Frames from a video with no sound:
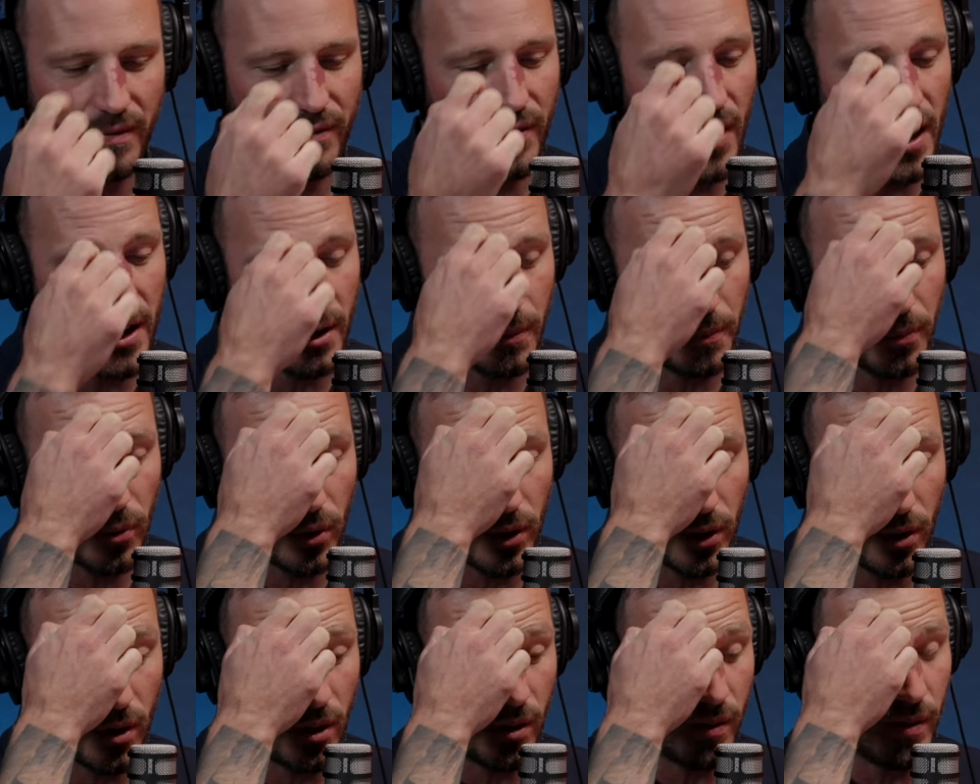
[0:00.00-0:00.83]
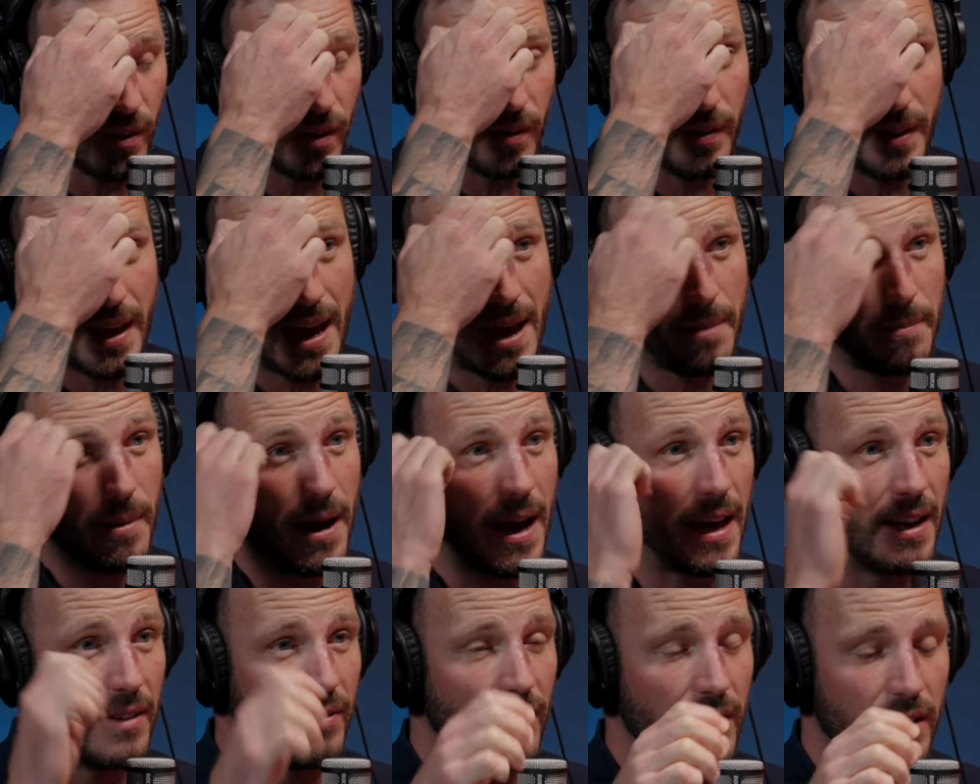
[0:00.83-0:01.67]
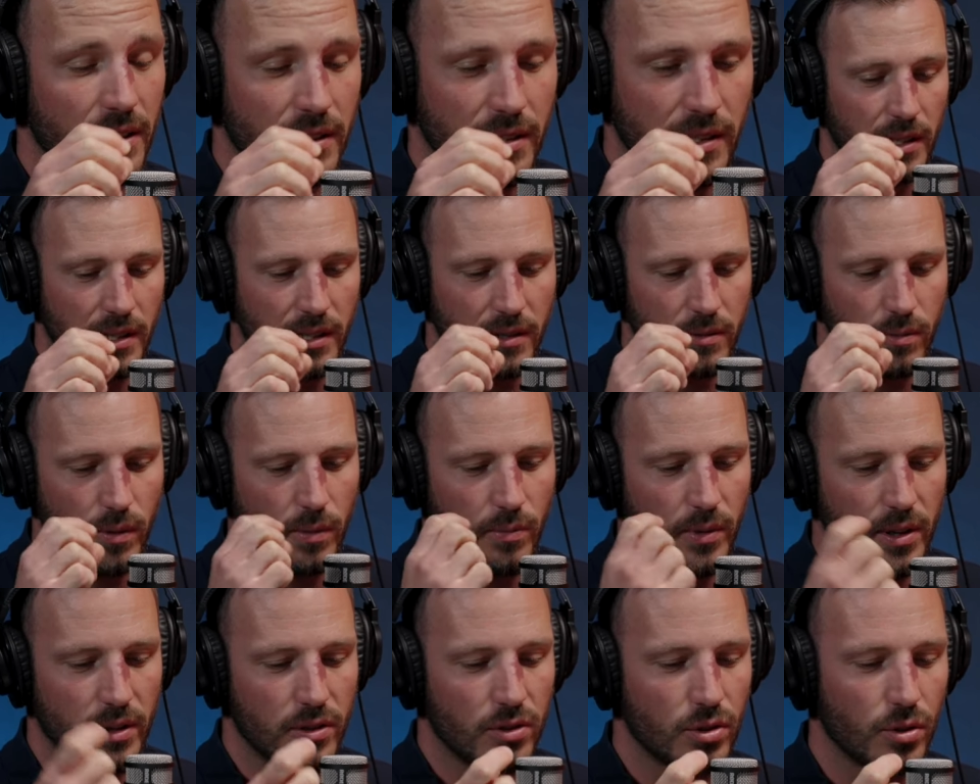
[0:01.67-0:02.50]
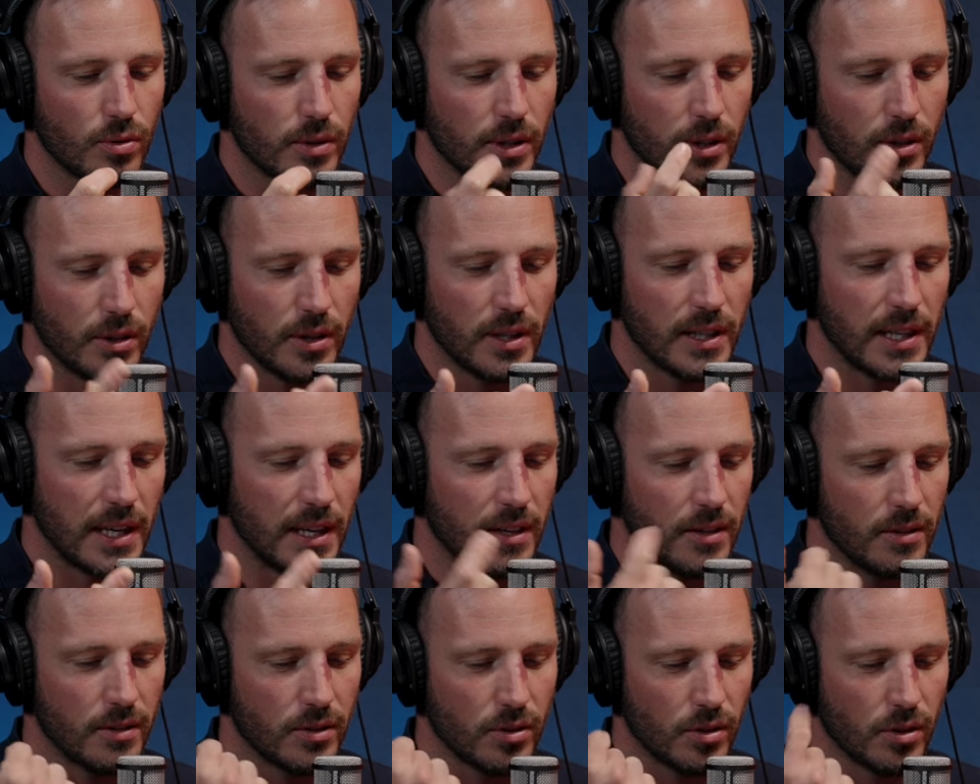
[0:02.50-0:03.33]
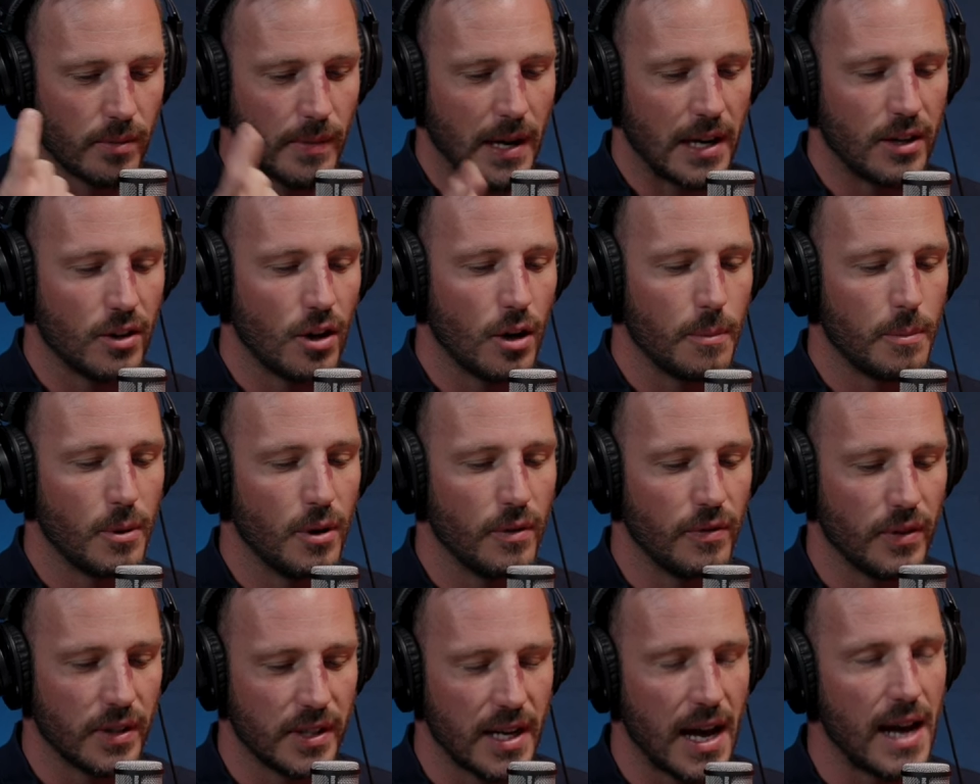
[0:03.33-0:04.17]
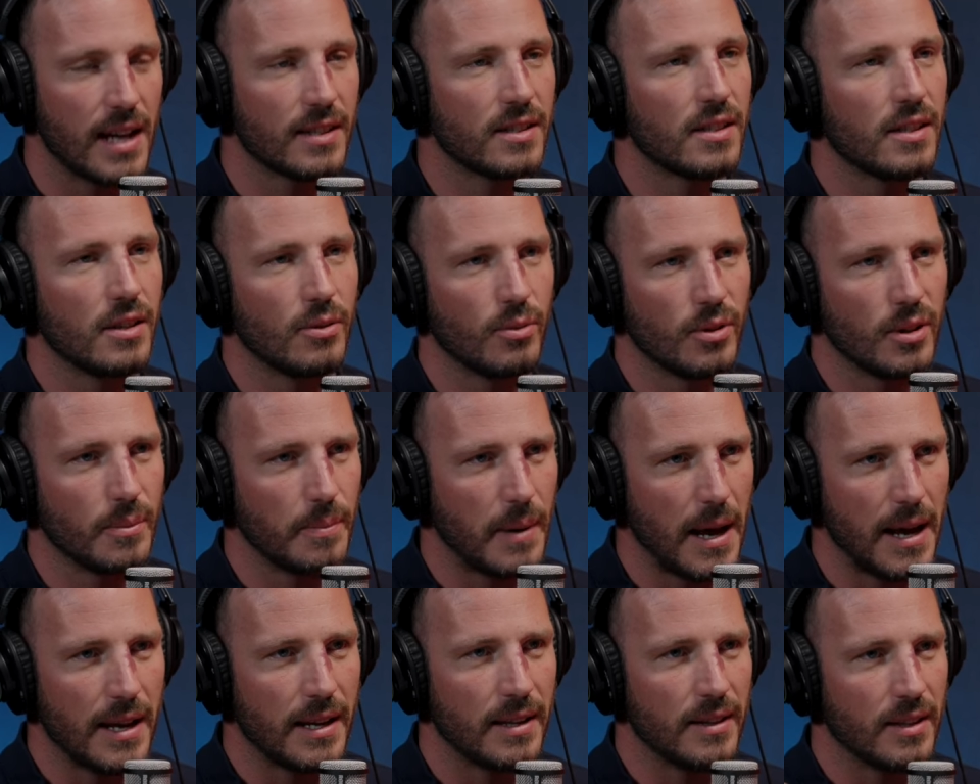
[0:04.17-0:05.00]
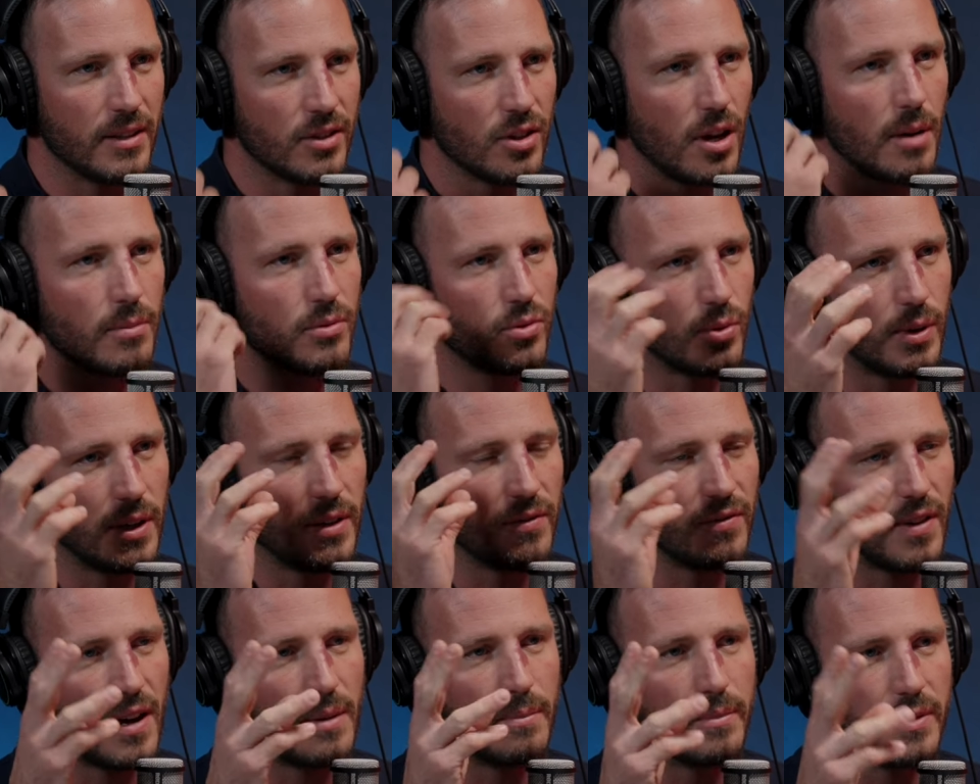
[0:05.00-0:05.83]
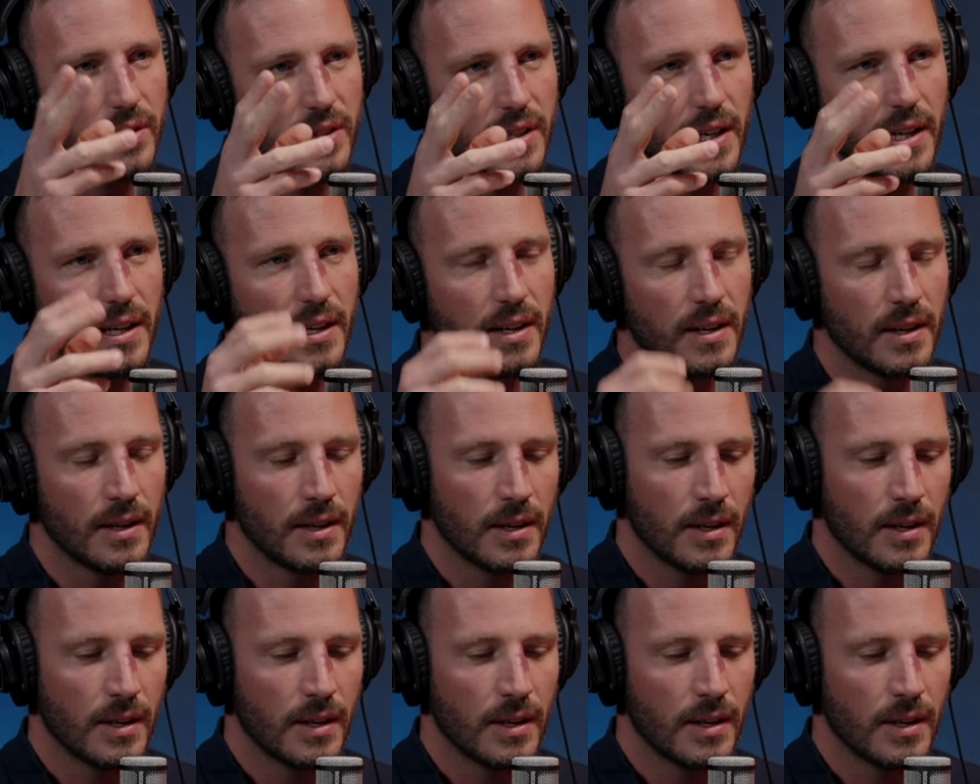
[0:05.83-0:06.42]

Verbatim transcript: Final point on, on that part of it is, is when we were talking earlier, you were talking about no perfect answer. You want to pay in the top twenty-five percent.